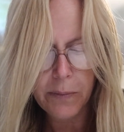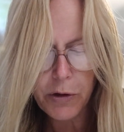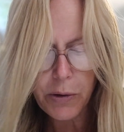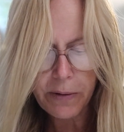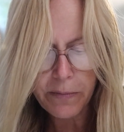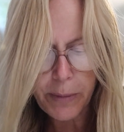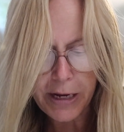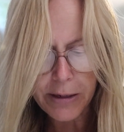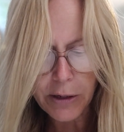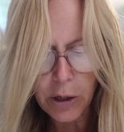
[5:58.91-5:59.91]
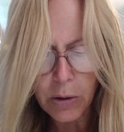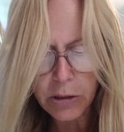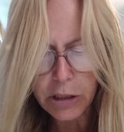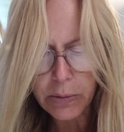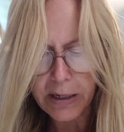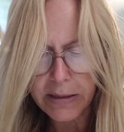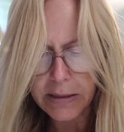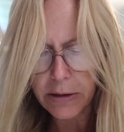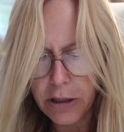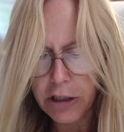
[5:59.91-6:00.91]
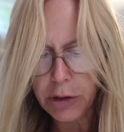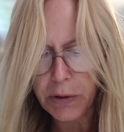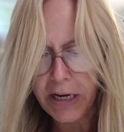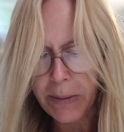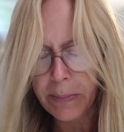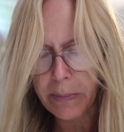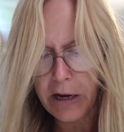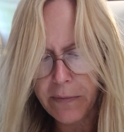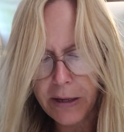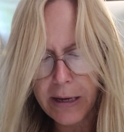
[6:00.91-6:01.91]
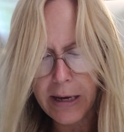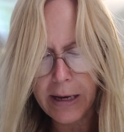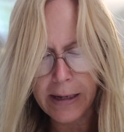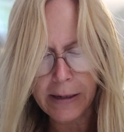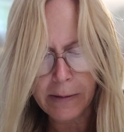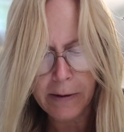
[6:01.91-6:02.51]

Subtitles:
You have made known to us dream of the king.